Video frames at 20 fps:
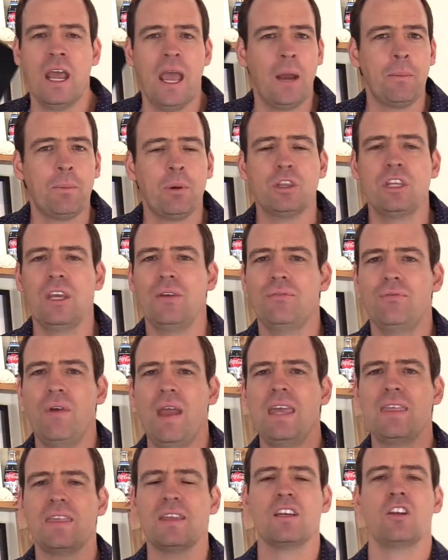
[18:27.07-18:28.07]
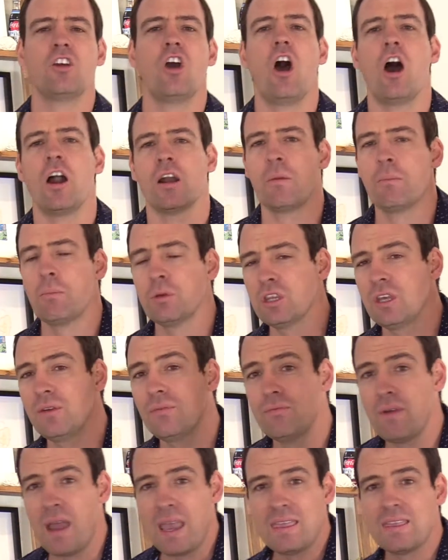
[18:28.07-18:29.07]
and put their faith in God and put their
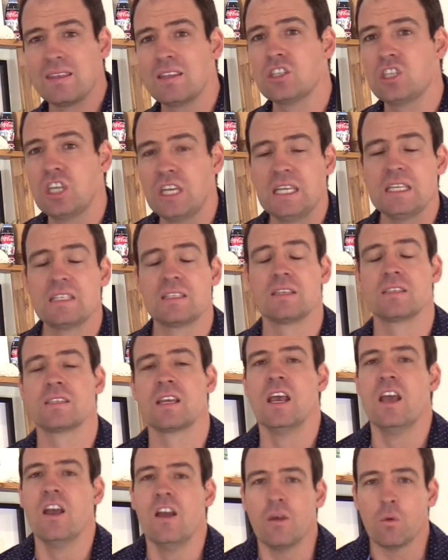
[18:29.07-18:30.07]
faith in Jesus,